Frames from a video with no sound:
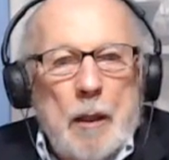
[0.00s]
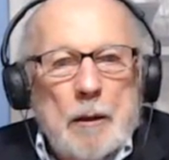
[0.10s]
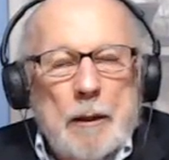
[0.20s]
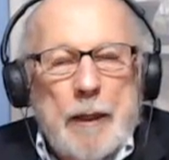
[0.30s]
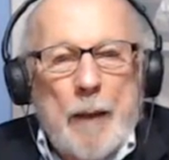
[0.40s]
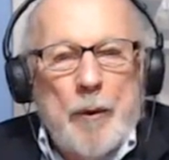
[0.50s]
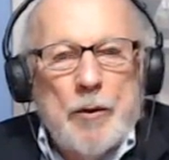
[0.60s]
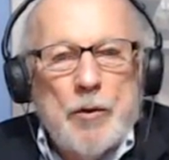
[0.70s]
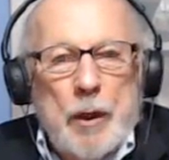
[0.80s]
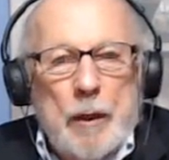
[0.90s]
the
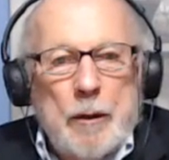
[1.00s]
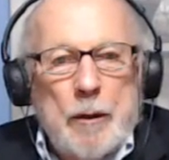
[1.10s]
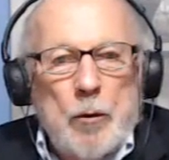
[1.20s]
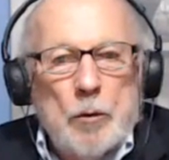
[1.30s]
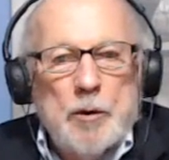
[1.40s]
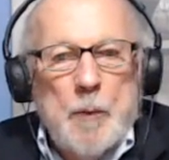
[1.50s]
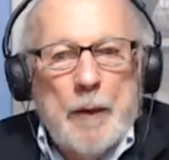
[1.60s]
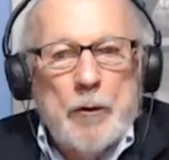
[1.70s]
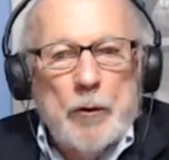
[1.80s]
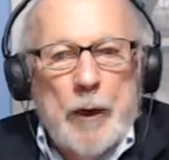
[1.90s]
damage. And you'll
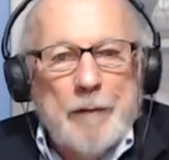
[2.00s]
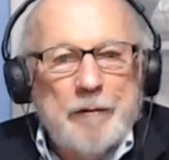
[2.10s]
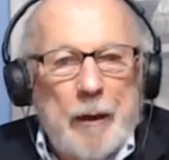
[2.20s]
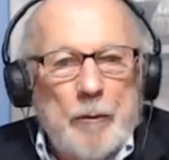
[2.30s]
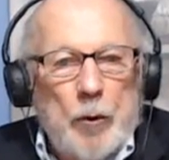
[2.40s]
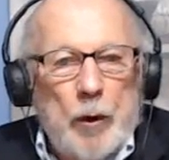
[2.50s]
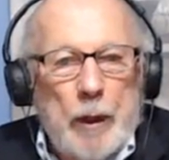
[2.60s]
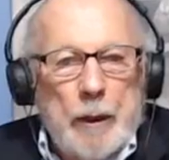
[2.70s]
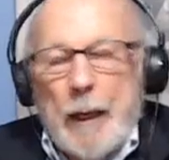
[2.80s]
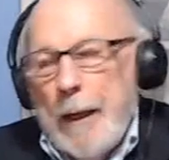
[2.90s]
spend your lifetime doing
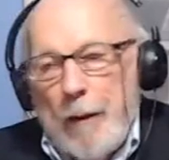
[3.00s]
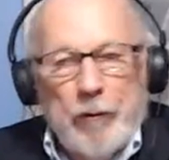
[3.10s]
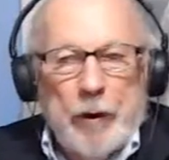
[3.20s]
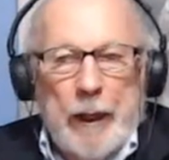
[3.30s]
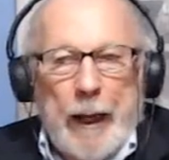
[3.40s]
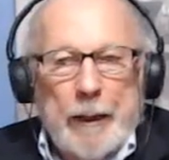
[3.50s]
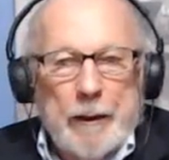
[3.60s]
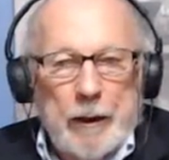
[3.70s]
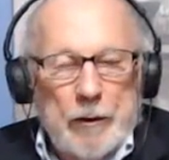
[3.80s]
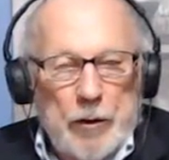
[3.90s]
it and never get out
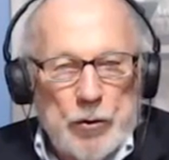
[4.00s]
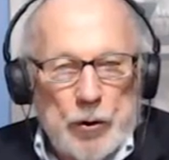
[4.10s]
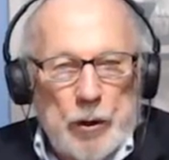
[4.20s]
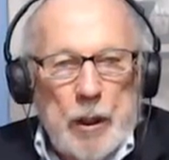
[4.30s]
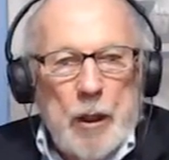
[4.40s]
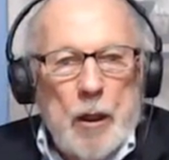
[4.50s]
of the condition